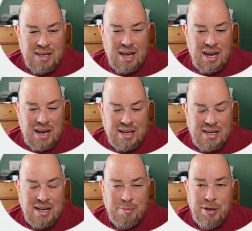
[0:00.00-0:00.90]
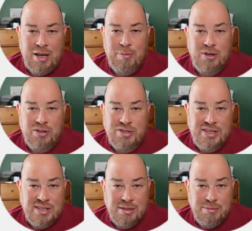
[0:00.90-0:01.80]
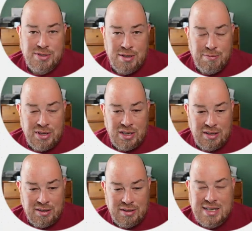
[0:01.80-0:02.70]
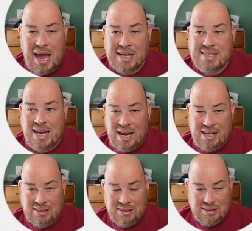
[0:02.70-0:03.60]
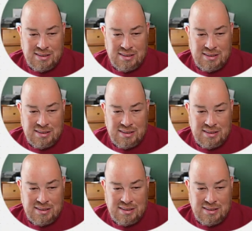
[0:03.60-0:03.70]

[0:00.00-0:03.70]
And then I pick up another system, something tactile.